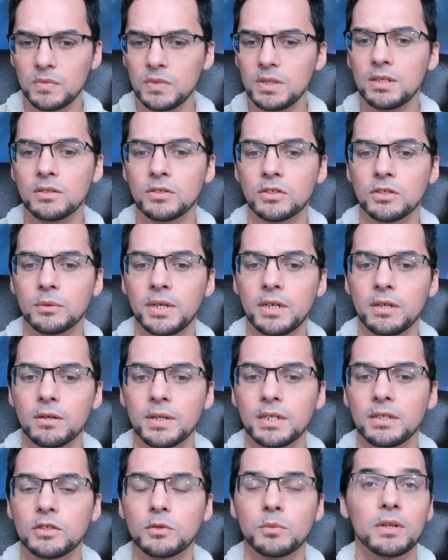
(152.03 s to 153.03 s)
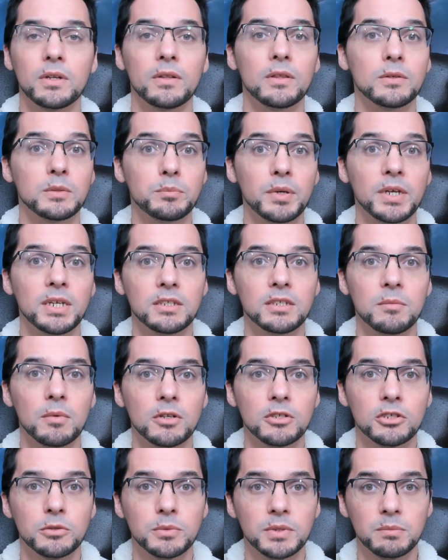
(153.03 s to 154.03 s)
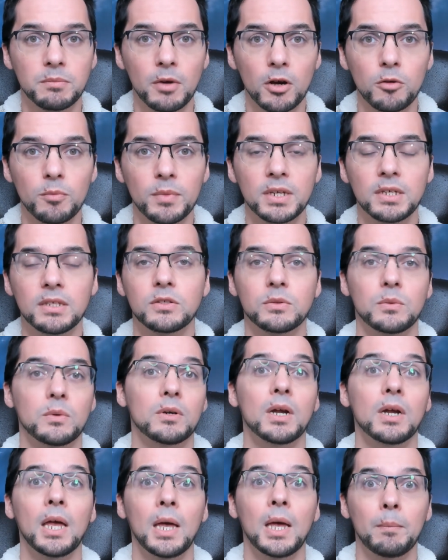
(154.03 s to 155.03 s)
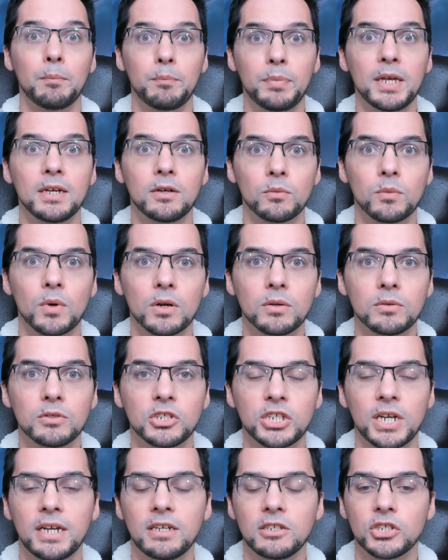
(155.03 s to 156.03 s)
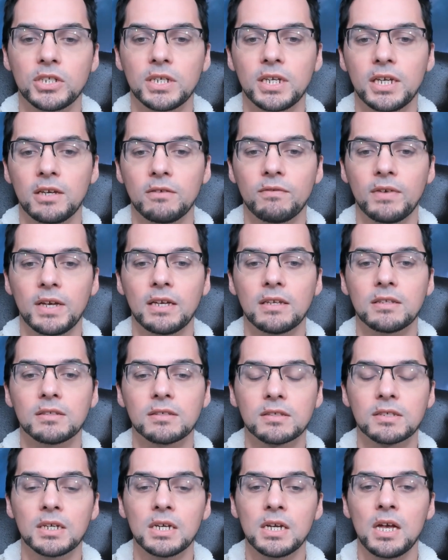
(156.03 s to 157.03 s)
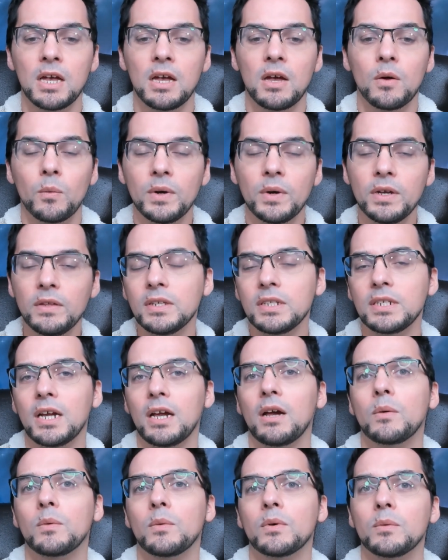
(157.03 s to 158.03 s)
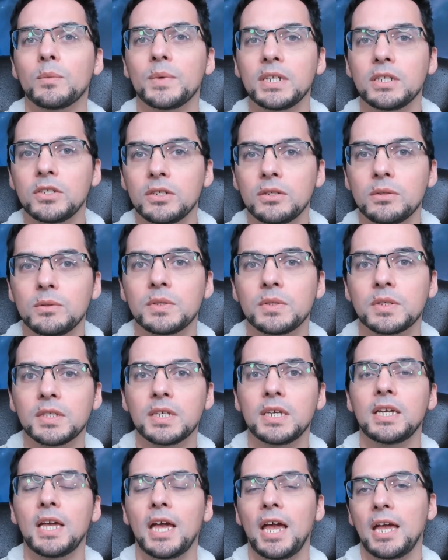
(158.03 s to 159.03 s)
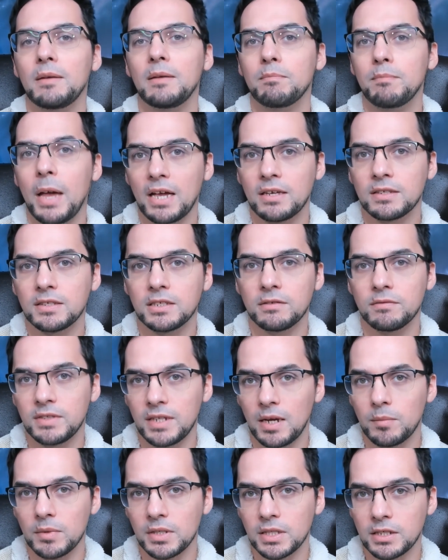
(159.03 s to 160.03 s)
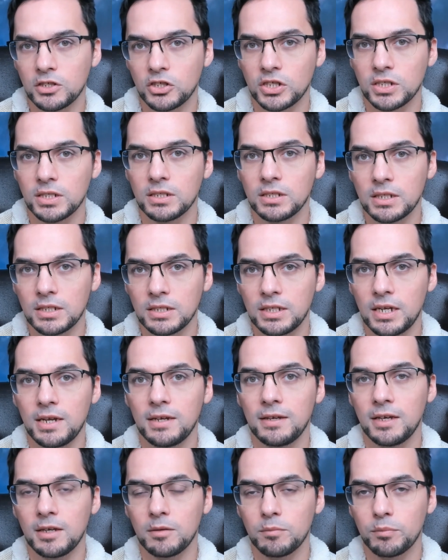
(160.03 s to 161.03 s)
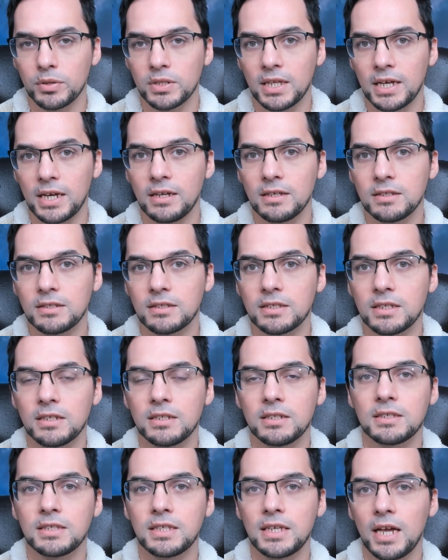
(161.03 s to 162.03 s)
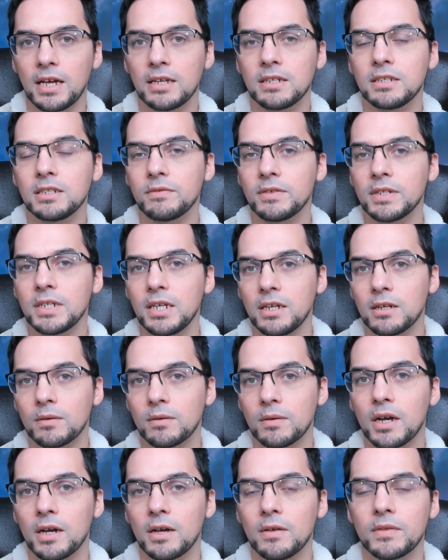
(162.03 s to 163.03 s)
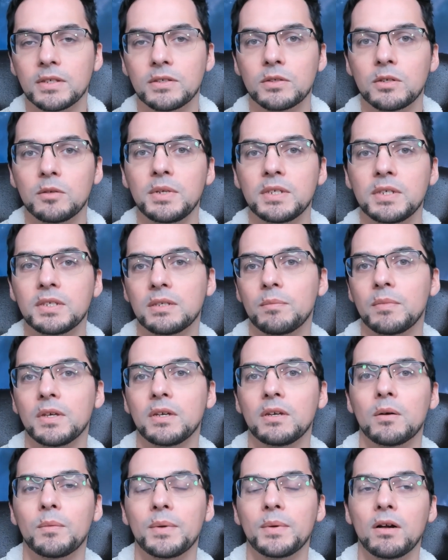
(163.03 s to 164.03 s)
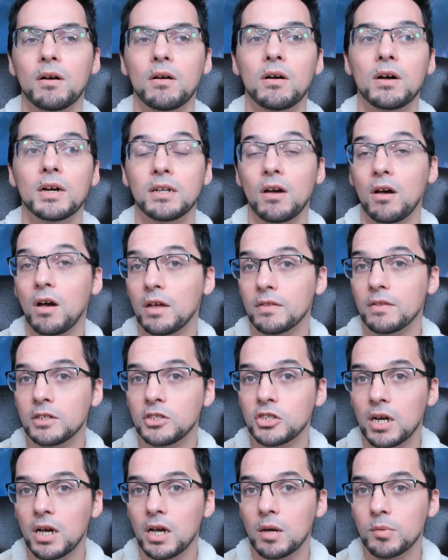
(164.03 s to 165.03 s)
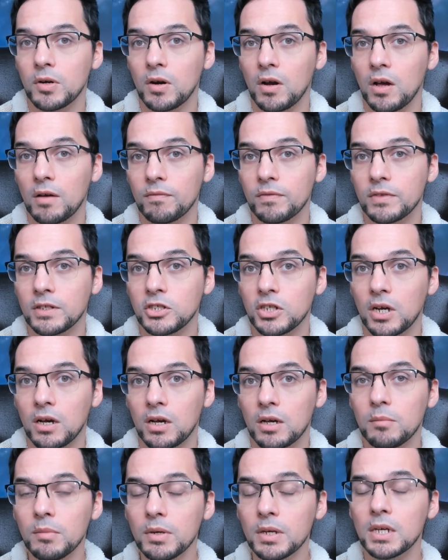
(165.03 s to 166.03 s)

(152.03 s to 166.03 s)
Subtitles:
So here is one of those big tumultuous moments or big road-changing events. With the Tower, we do see a massive demolition taking place. It is the end of an era. This could be something going on the job or off the job,